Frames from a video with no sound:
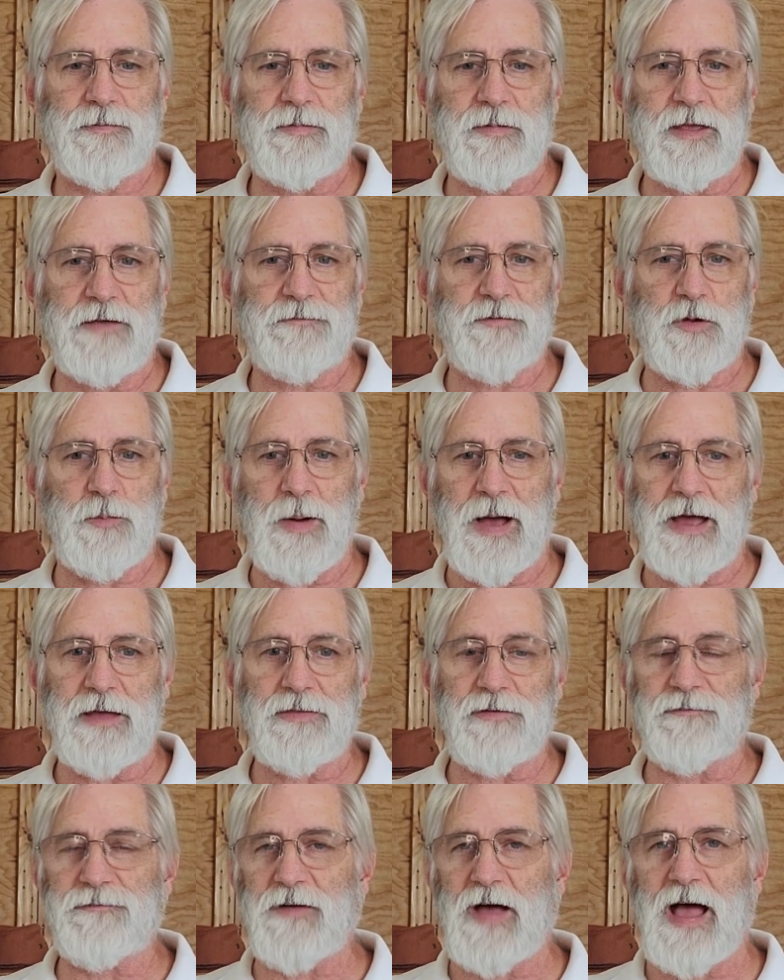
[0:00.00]
If you buy
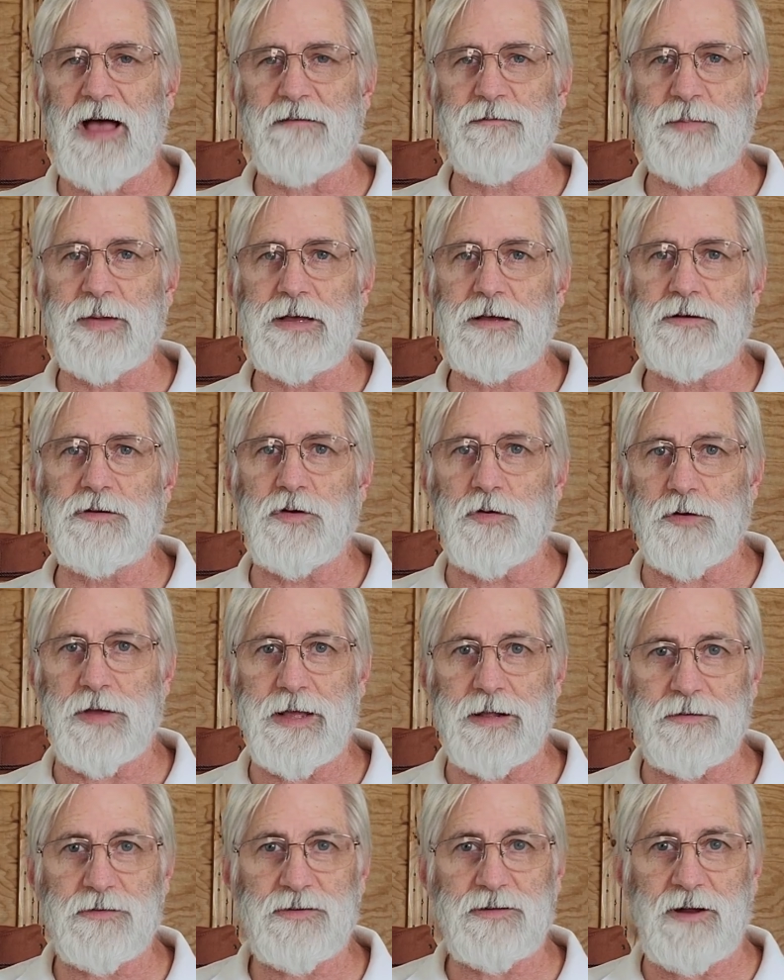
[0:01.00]
the 5 mil, you'll
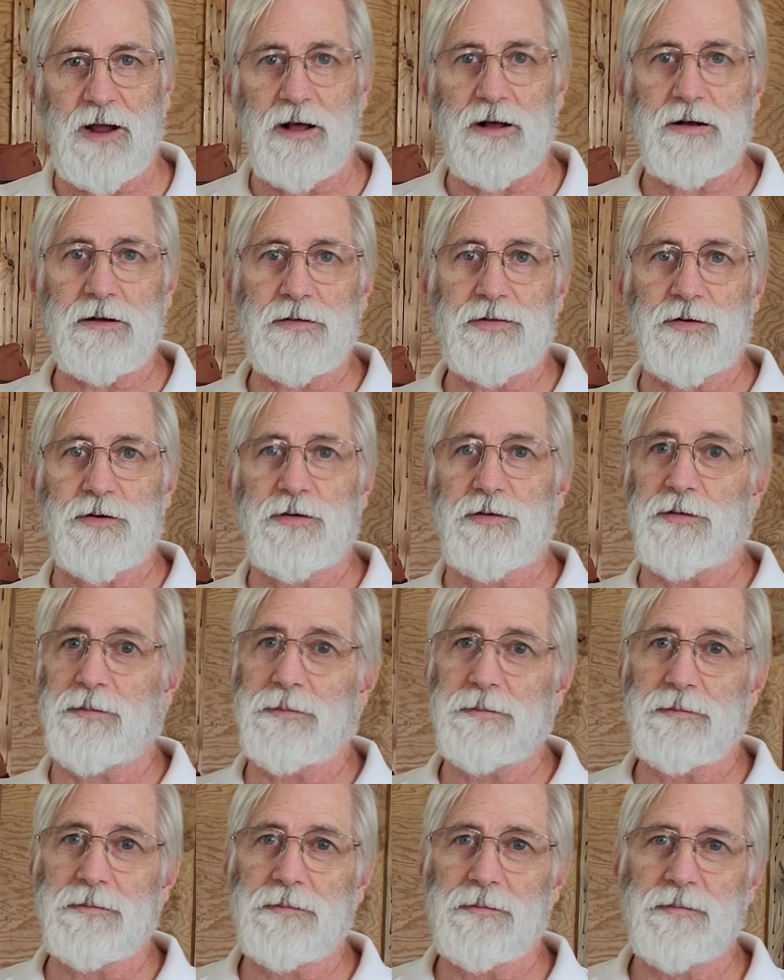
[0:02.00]
get stung through them.
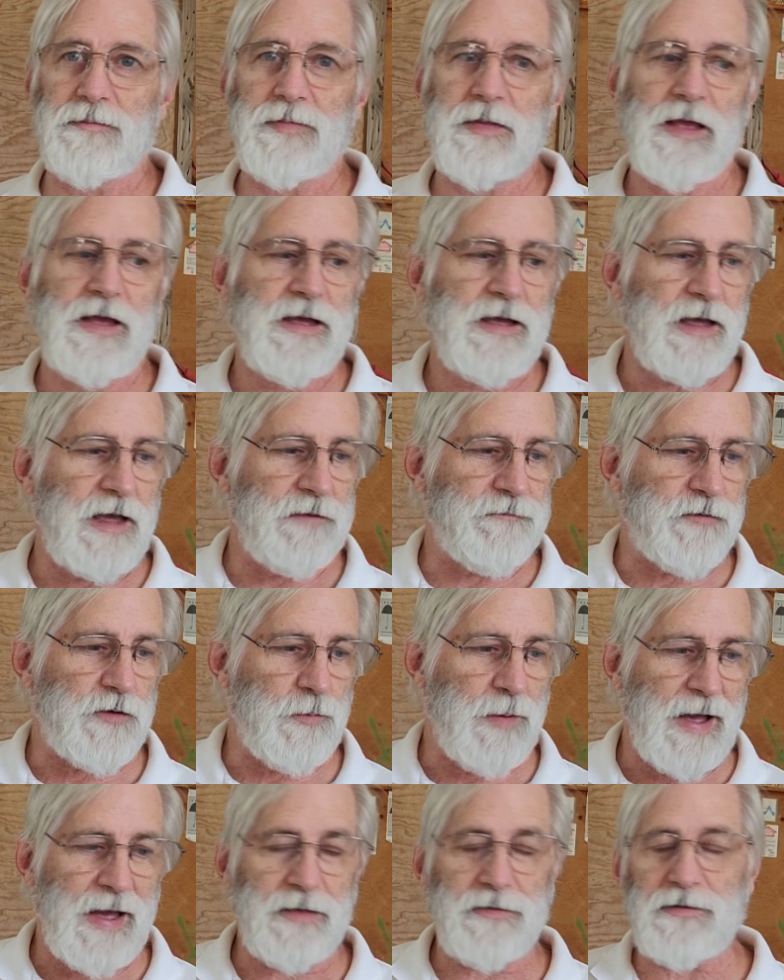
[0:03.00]
If you
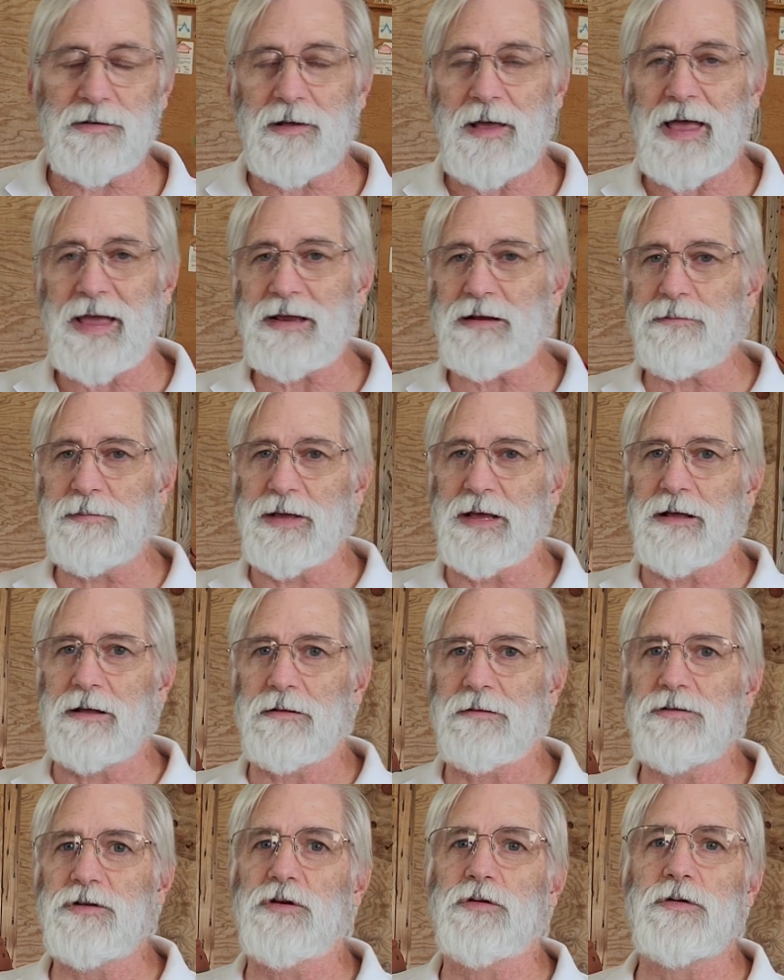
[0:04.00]
buy the 8
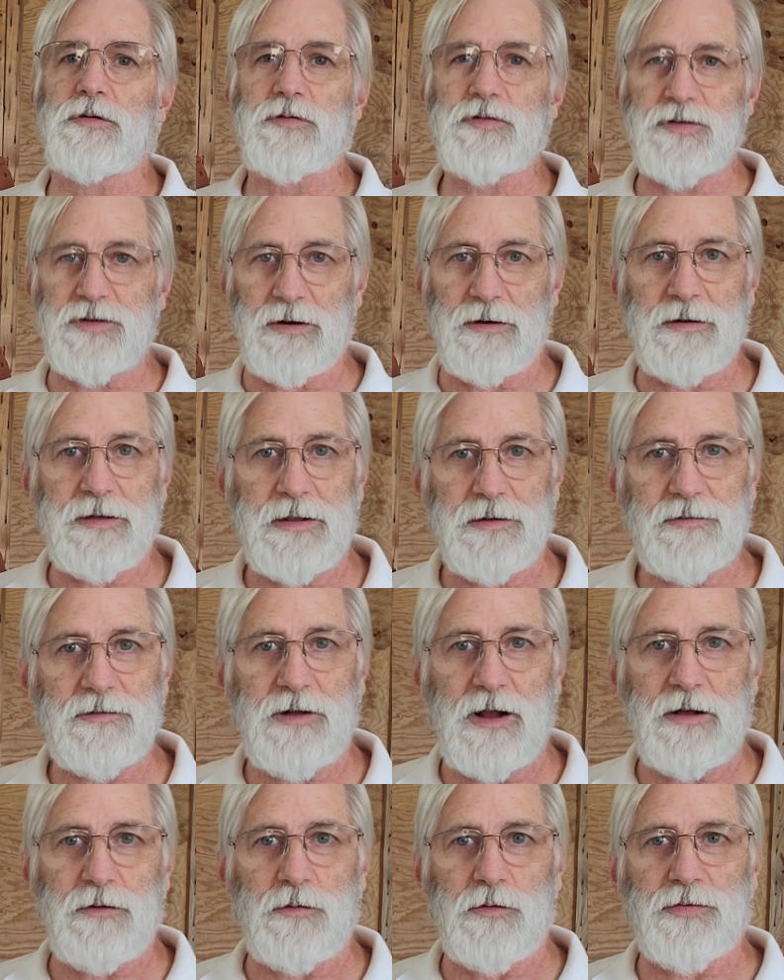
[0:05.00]
mil, you'll still get
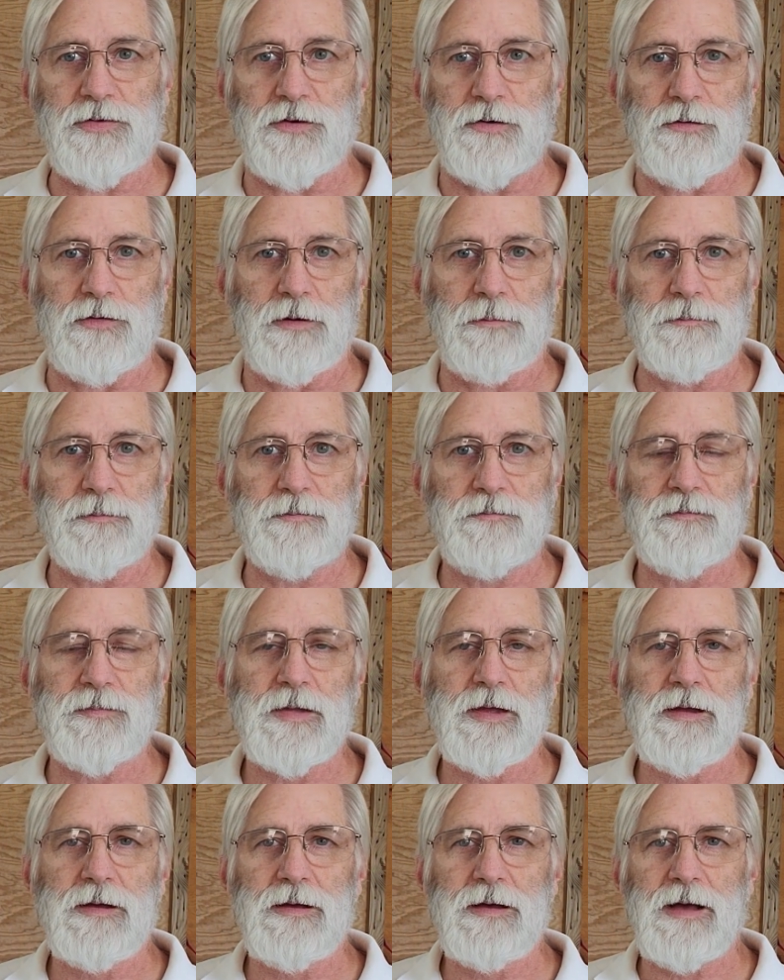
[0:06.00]
stung through them.
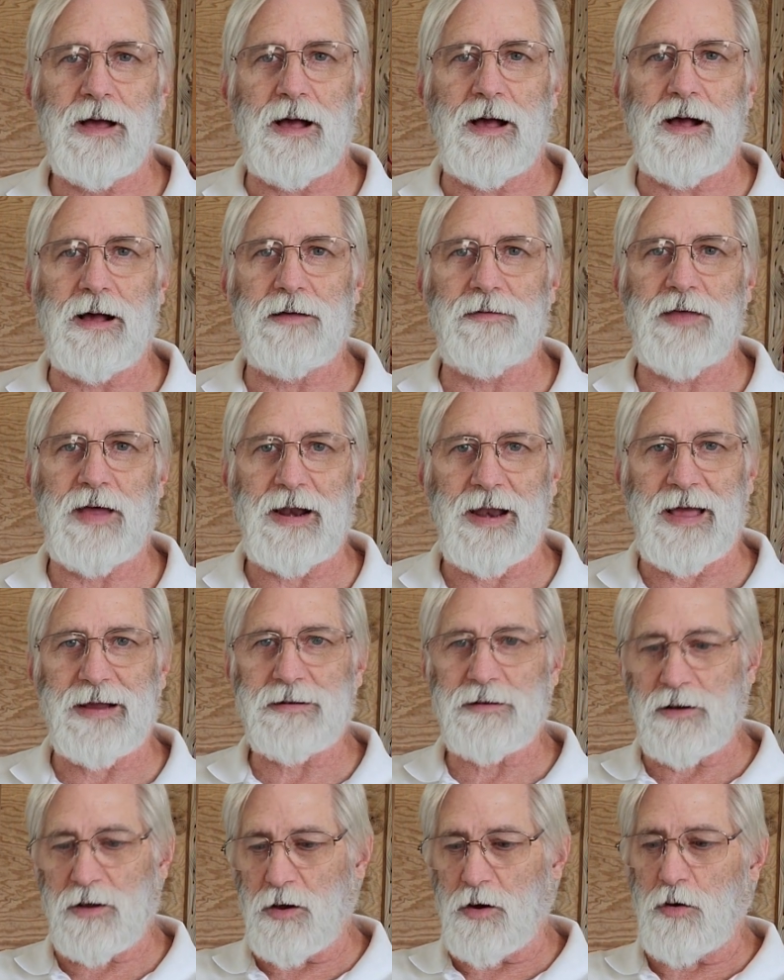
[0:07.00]
They like
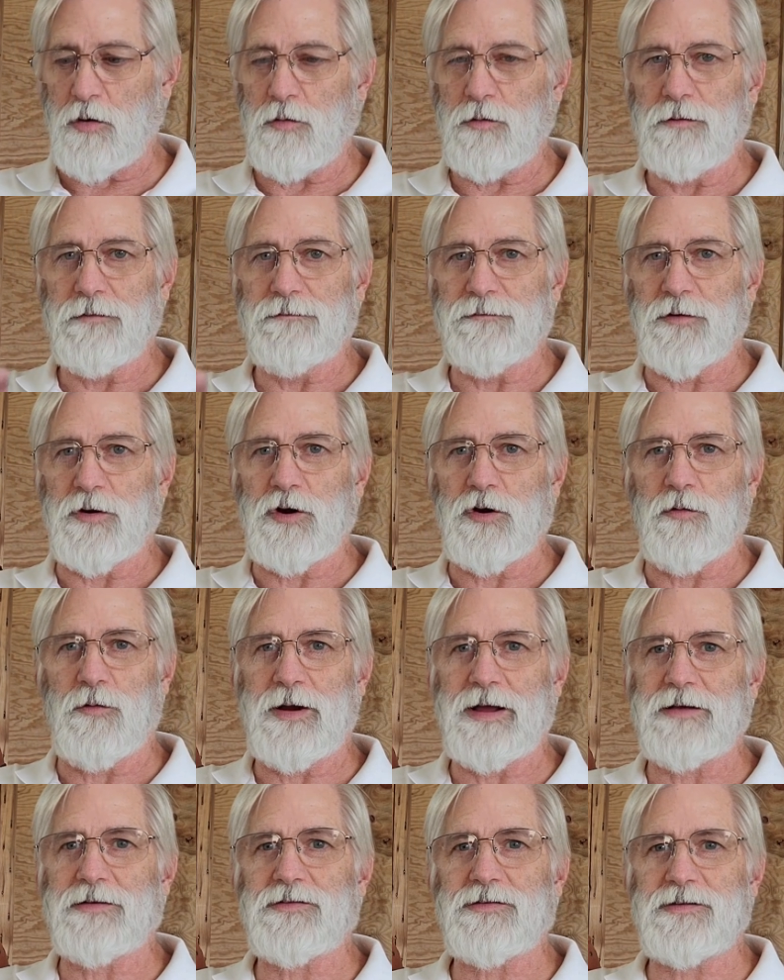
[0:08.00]
to go for your
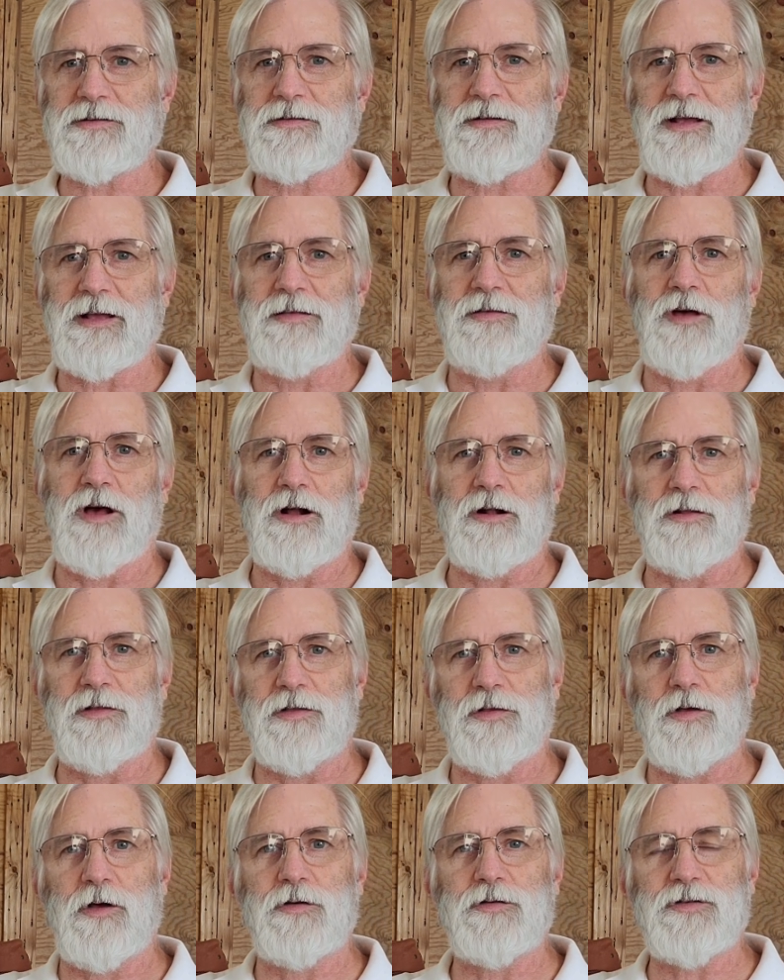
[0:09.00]
wrists, and all
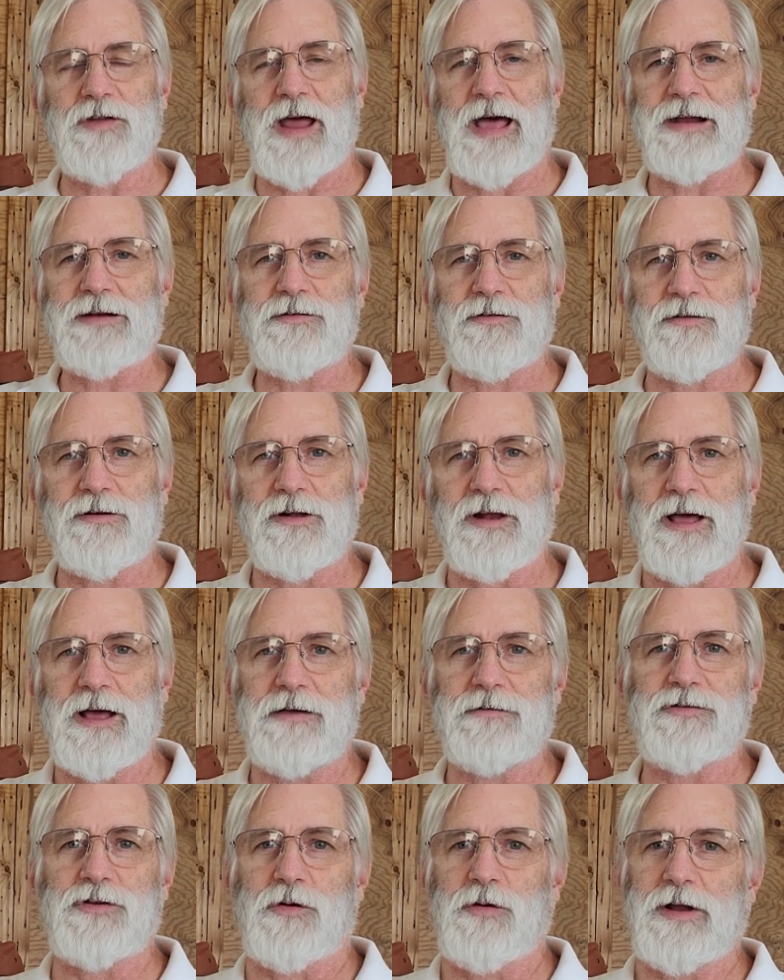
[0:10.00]
of those nitrile
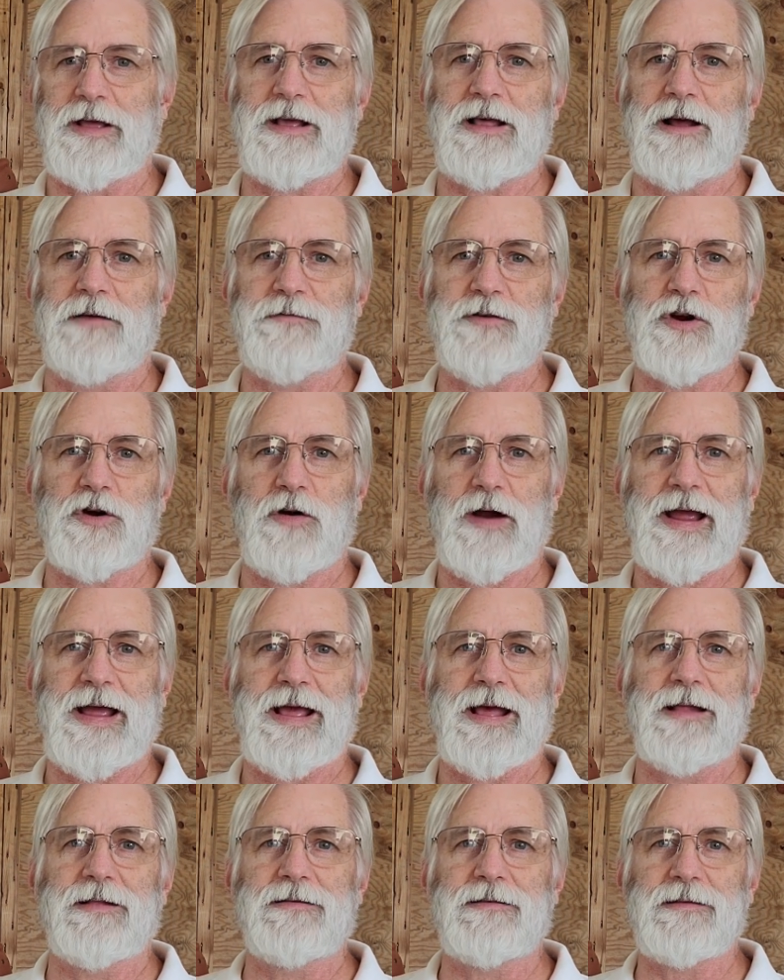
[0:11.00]
gloves only cover your
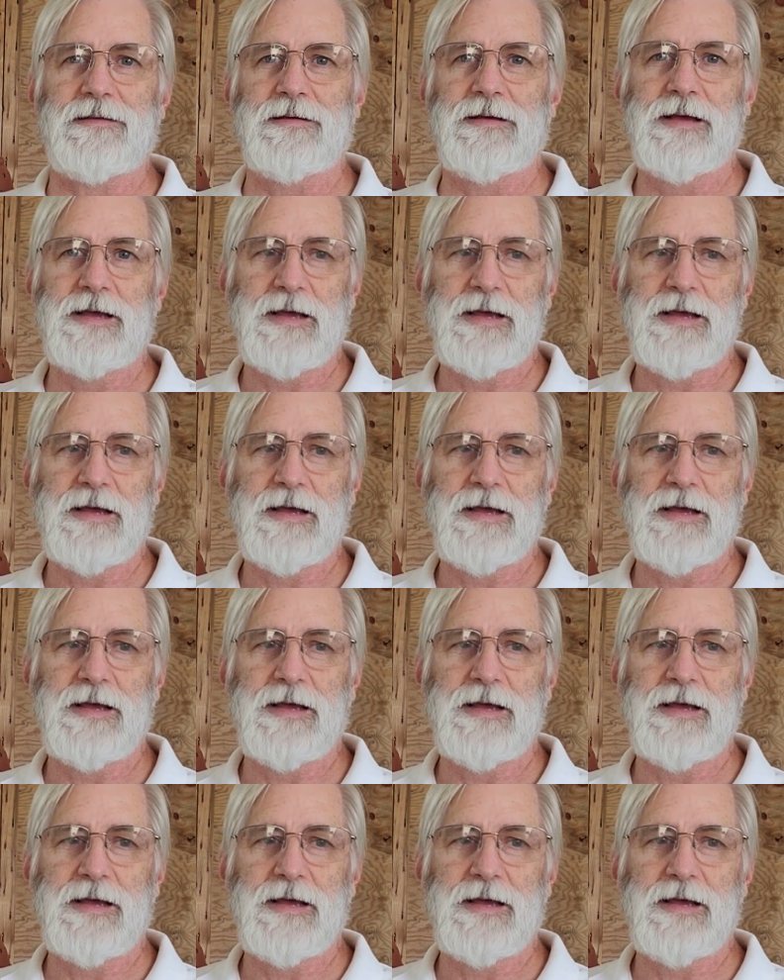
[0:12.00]
hands.